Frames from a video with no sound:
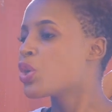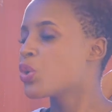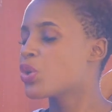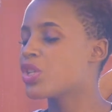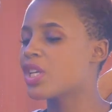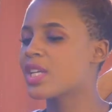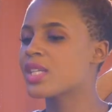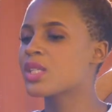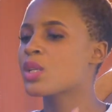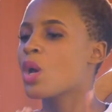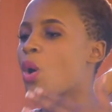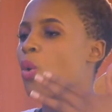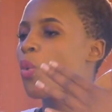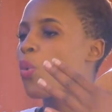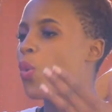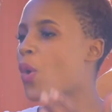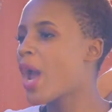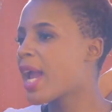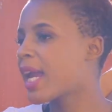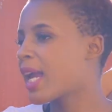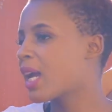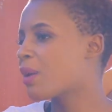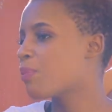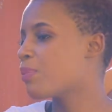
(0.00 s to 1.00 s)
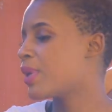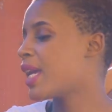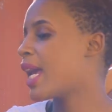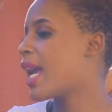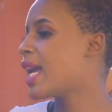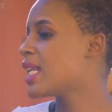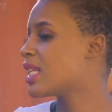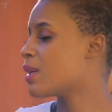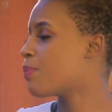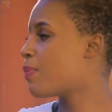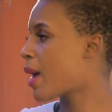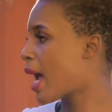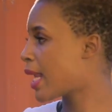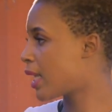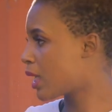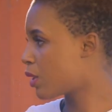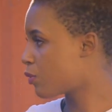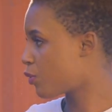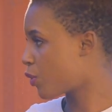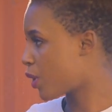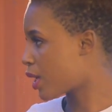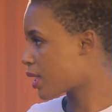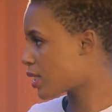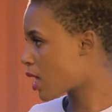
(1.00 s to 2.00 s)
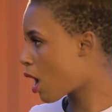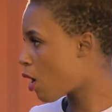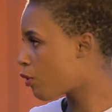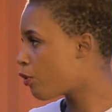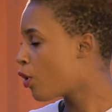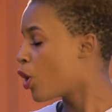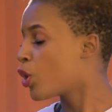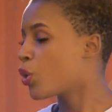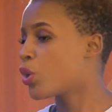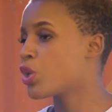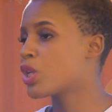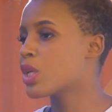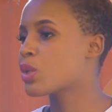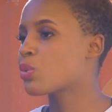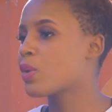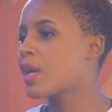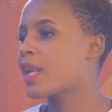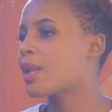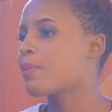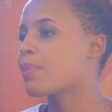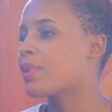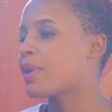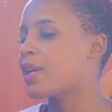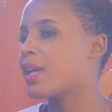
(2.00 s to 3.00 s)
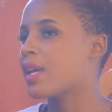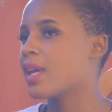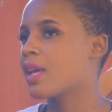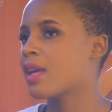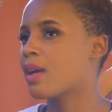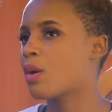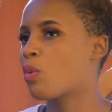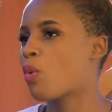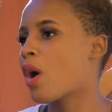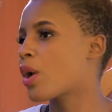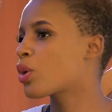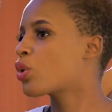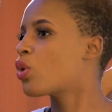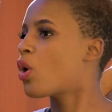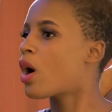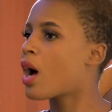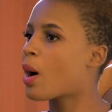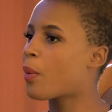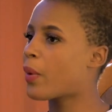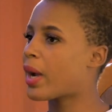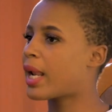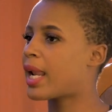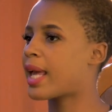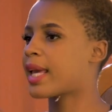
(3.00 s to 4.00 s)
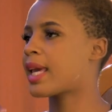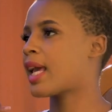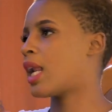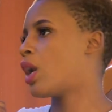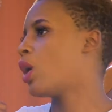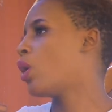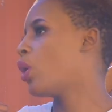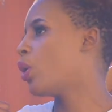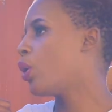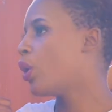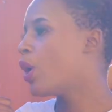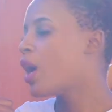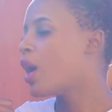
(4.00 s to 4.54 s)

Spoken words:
just work and be independent for yourself. You just want to be one call away, like, hello,